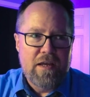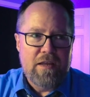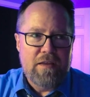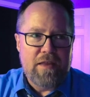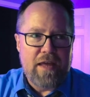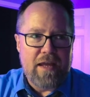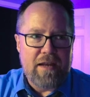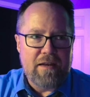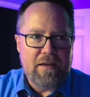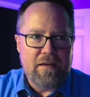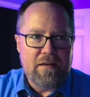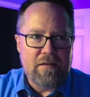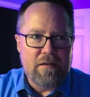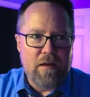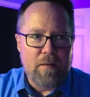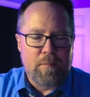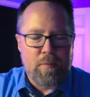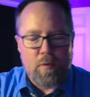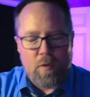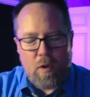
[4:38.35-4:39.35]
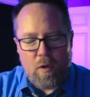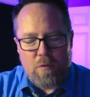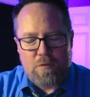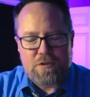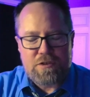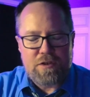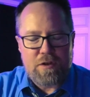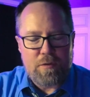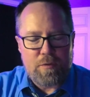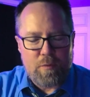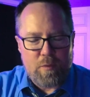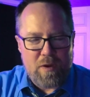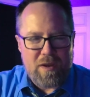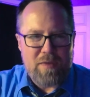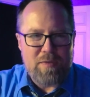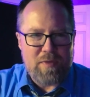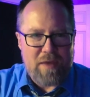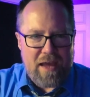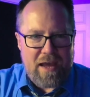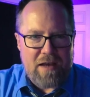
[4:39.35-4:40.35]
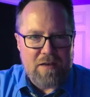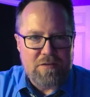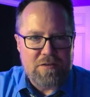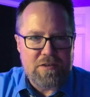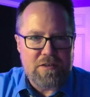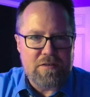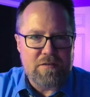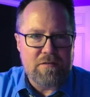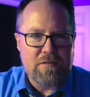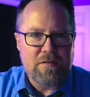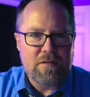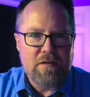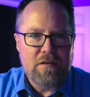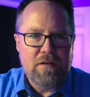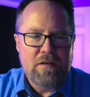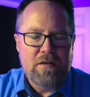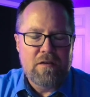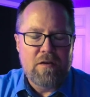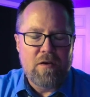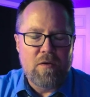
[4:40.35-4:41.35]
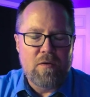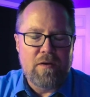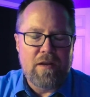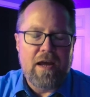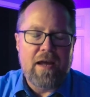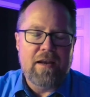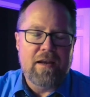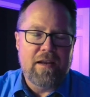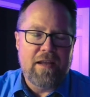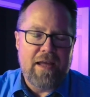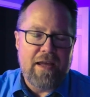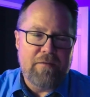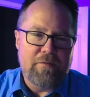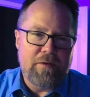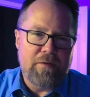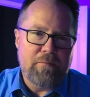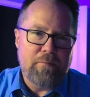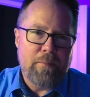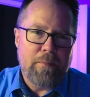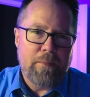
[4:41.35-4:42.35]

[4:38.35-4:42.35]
that approached 3,000 on 9/11,